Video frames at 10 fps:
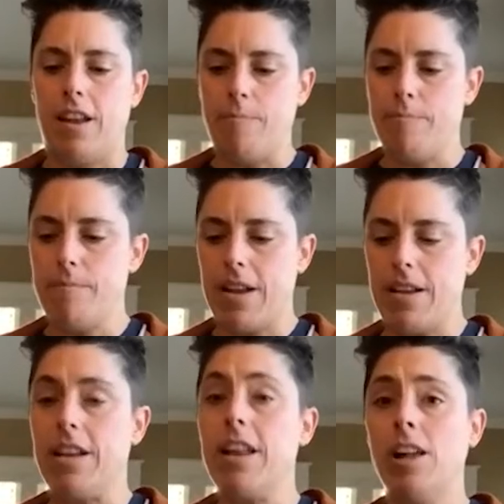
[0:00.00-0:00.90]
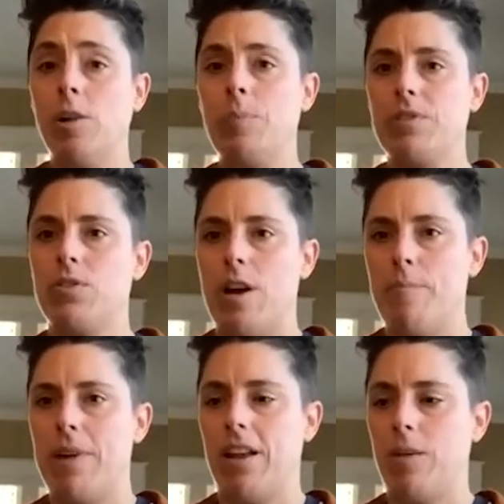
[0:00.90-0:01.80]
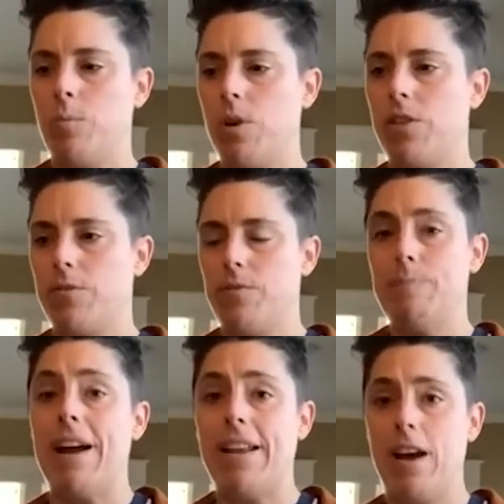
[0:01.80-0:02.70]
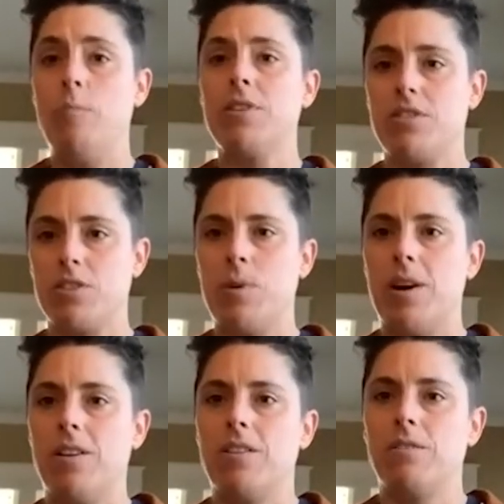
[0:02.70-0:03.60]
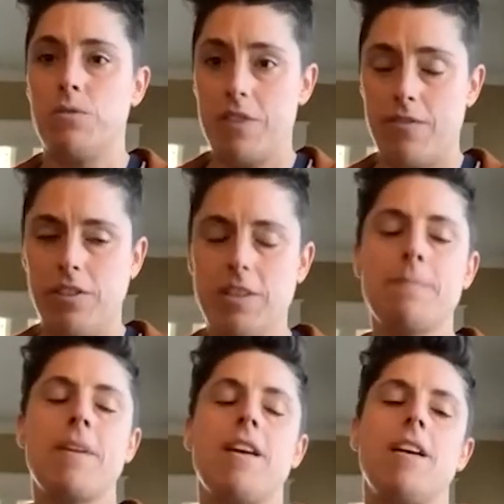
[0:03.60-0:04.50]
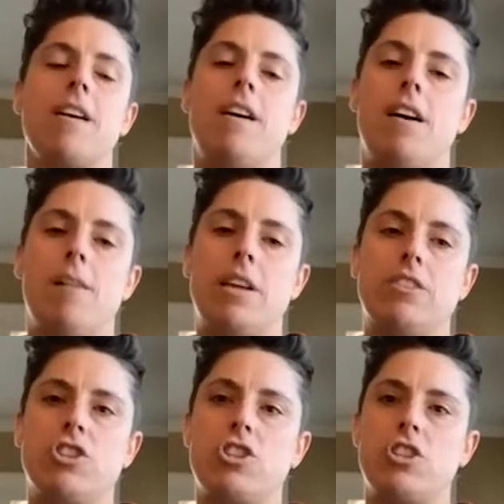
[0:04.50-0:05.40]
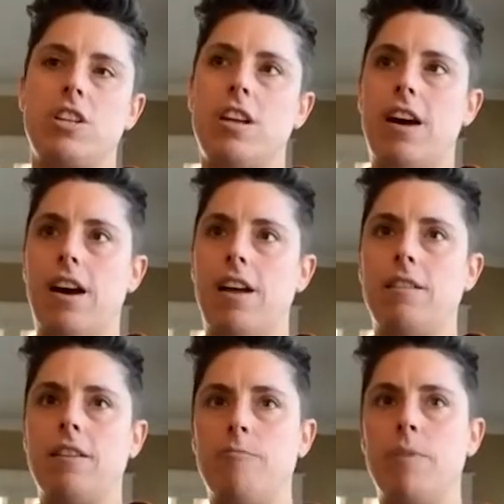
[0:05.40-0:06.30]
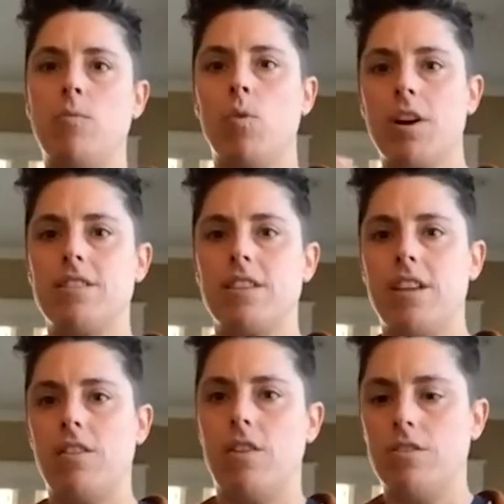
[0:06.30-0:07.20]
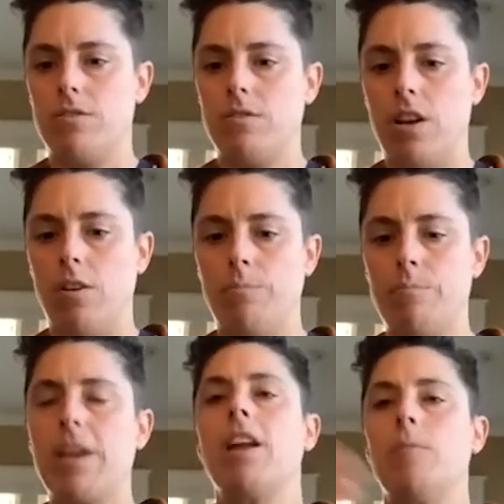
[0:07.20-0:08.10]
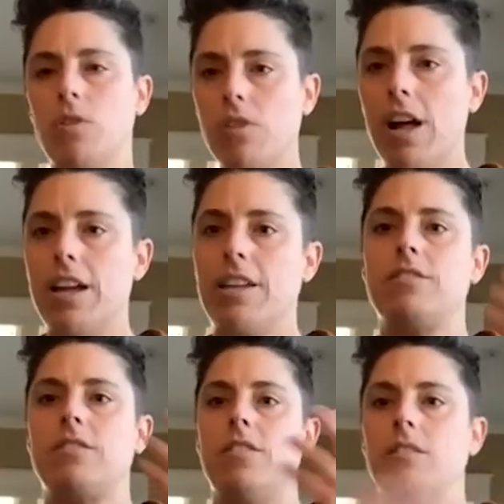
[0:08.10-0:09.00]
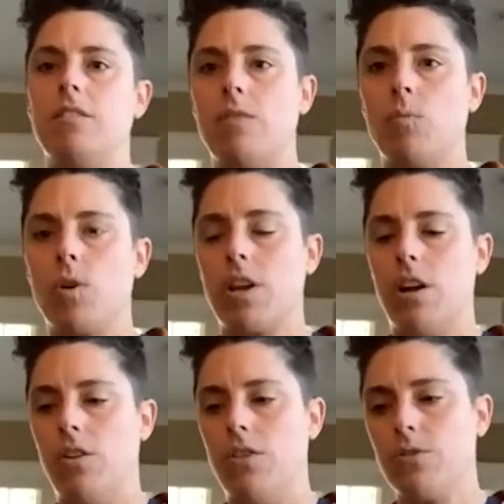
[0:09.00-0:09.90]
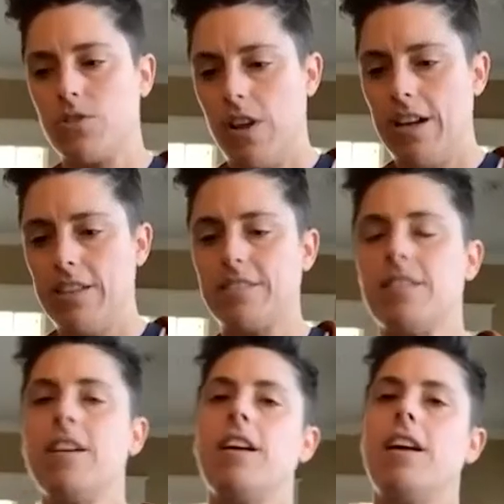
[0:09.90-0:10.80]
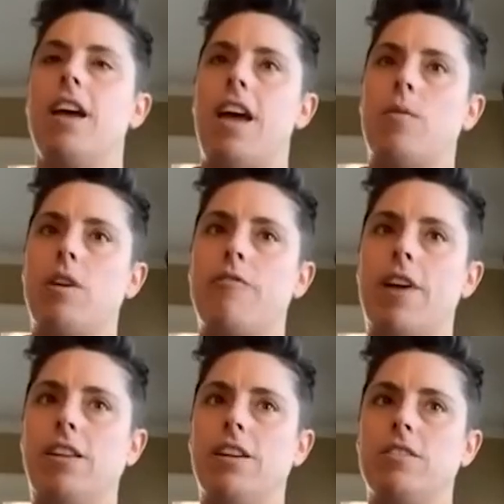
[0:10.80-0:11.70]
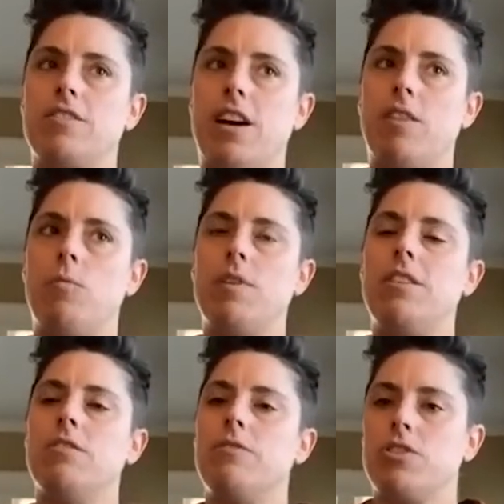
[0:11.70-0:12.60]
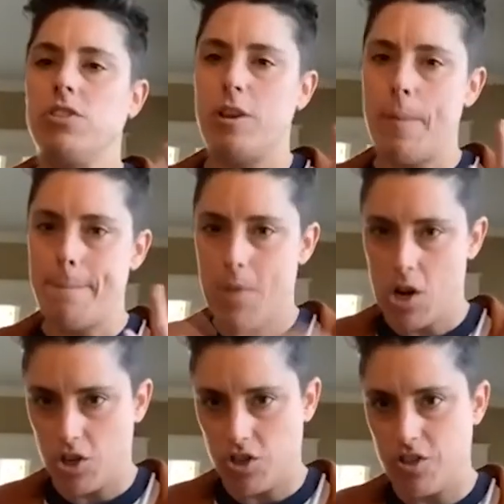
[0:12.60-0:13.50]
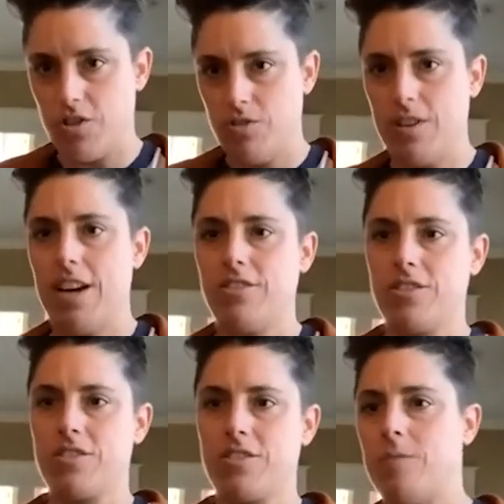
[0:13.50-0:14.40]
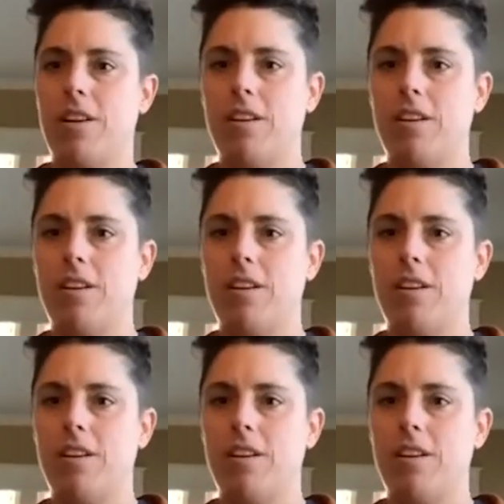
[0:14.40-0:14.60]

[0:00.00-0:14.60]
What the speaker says: I needed help. So I met up with my now business partner, Ruth Evelyn. And she and I have been working together on, picking up new clients and working on all those clients. And we finally decided we need to officially merge the two and not just keep,